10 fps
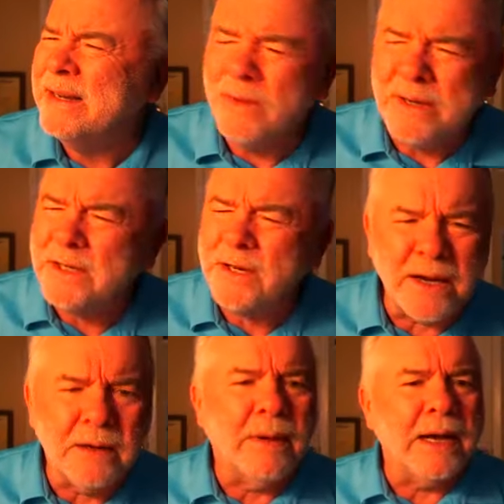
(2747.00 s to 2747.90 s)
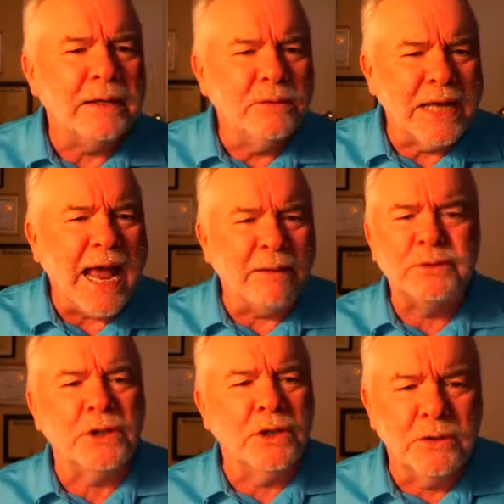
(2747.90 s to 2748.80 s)
What are you talking about?" It was
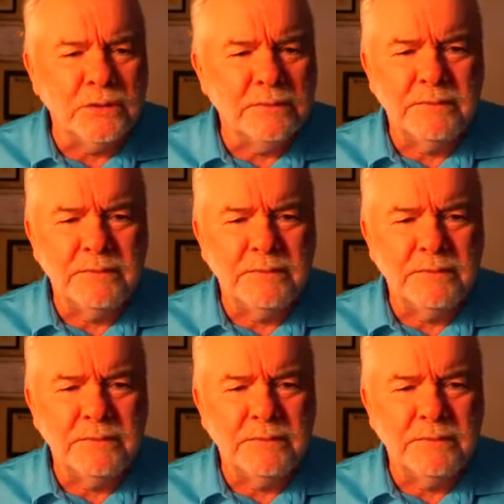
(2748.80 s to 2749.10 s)
absolute.